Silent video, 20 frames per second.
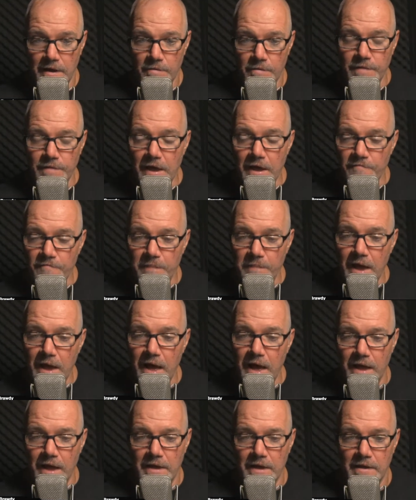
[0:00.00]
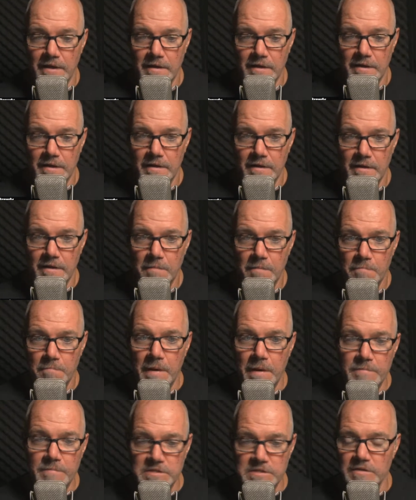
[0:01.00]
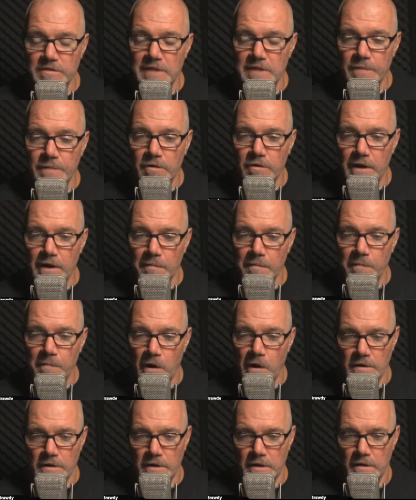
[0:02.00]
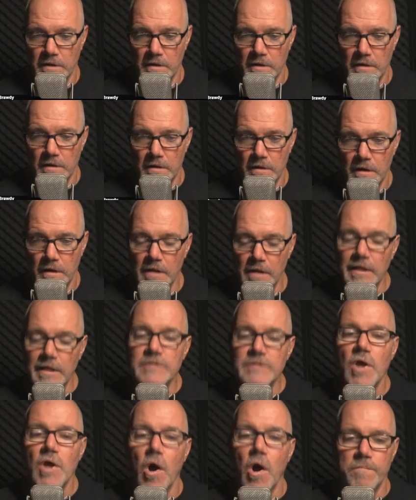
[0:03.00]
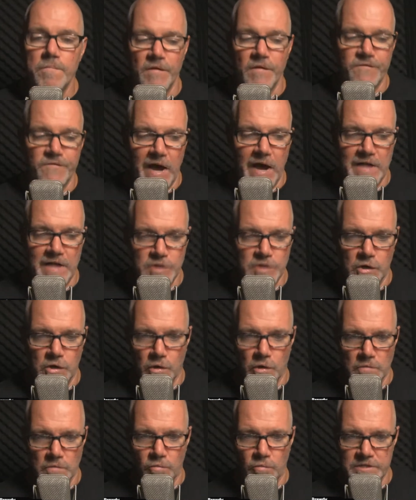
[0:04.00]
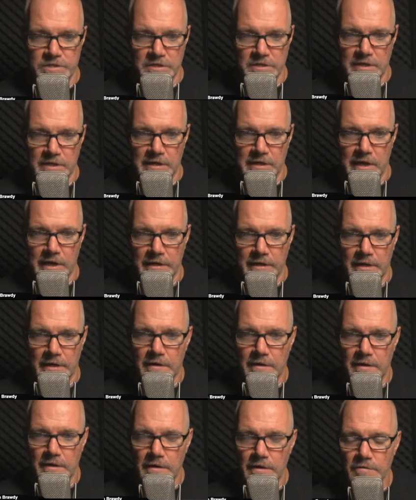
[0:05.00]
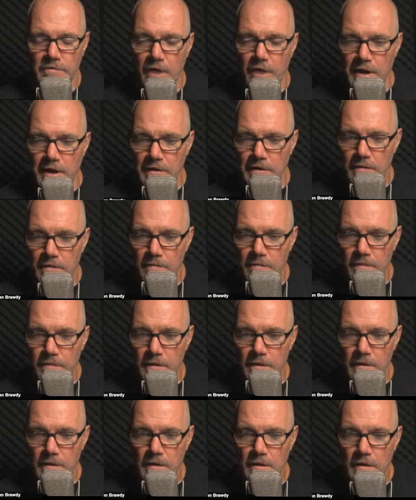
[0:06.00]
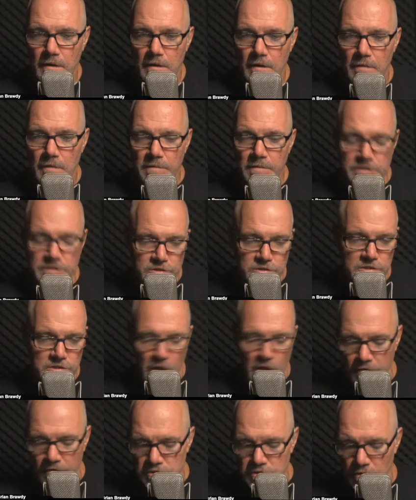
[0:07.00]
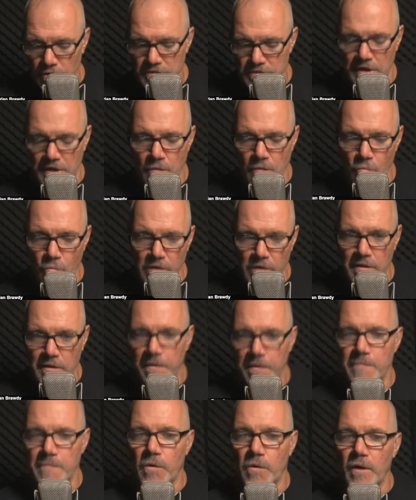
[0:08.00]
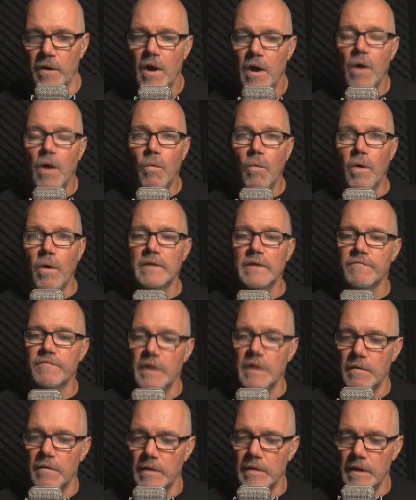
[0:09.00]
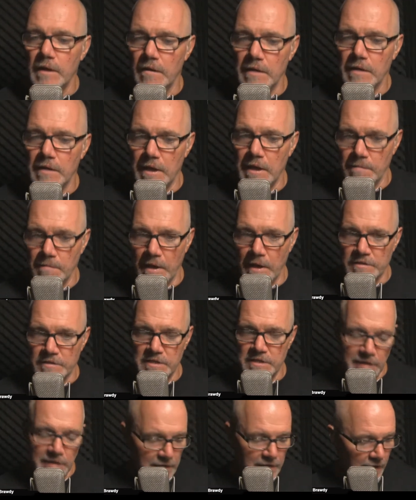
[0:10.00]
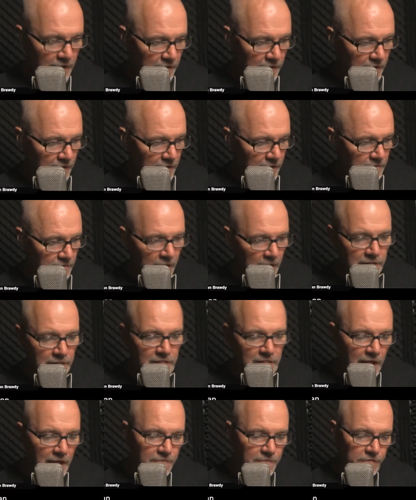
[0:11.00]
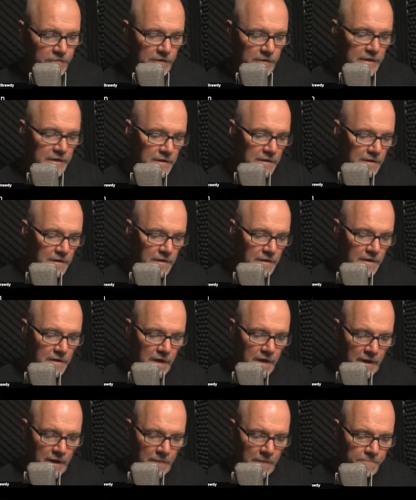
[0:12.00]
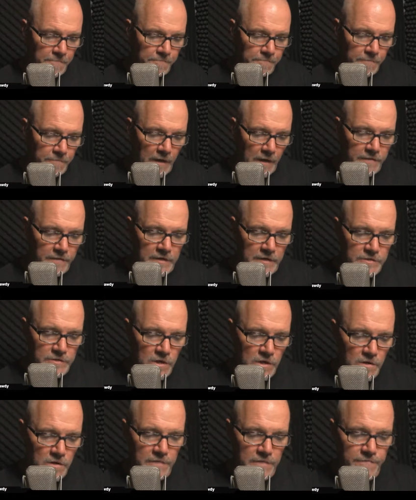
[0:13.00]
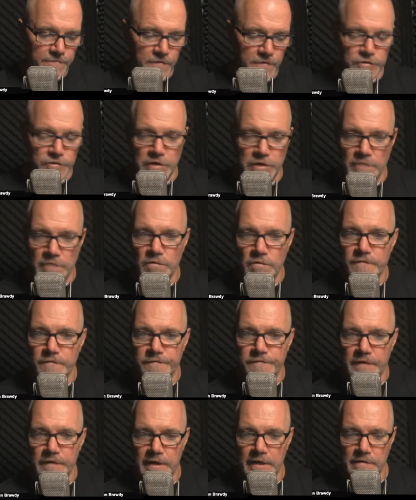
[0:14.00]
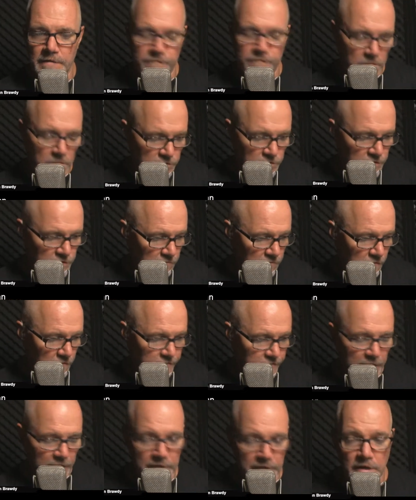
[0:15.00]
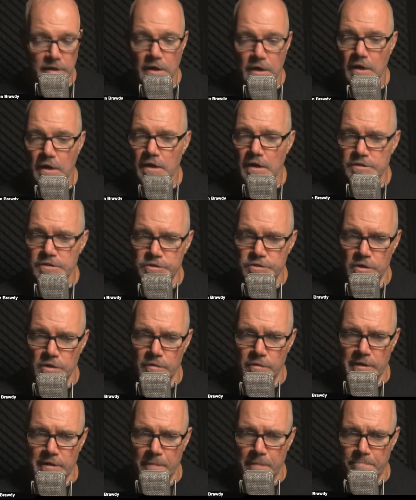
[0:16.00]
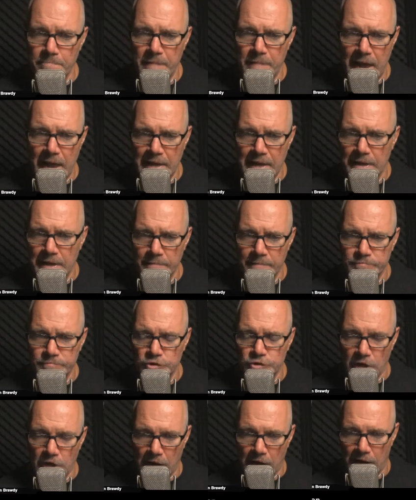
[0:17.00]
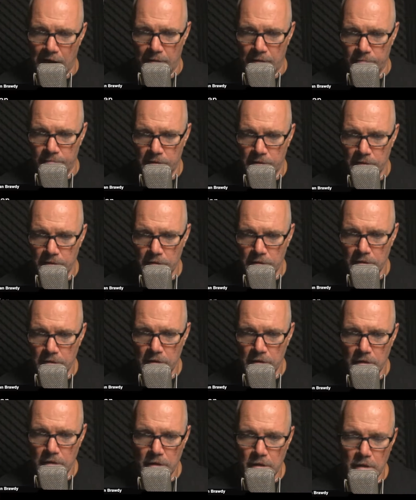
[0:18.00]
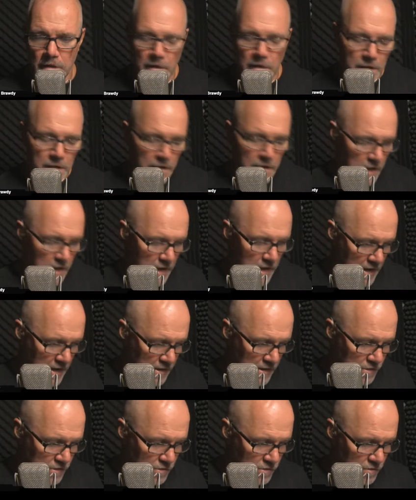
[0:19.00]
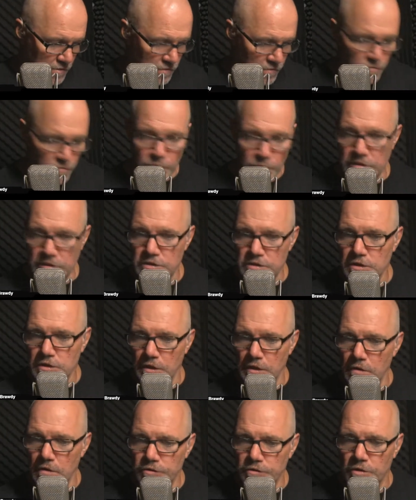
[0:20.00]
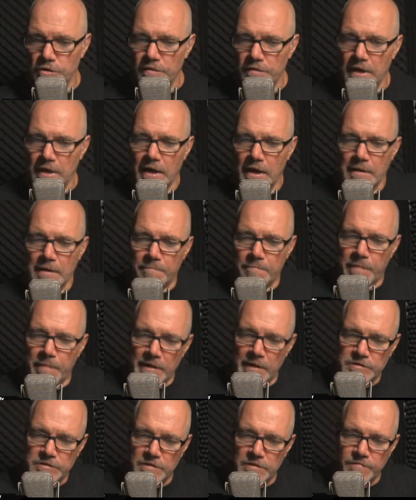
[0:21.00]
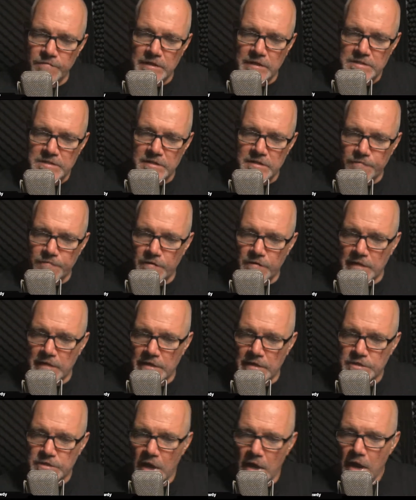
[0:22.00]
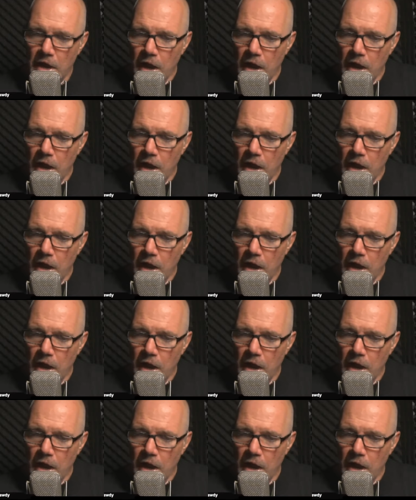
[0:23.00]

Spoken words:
We're the FBI. Members of the Democratic Party. Well, let's hope the FISA court wasn't in on it, right? But did you see all those stories today? One of the emails that they got, and thankfully, the attorney for General Flynn, former General Flynn, is doing a bang-up job. And through disclosure, they got a bunch of these different things.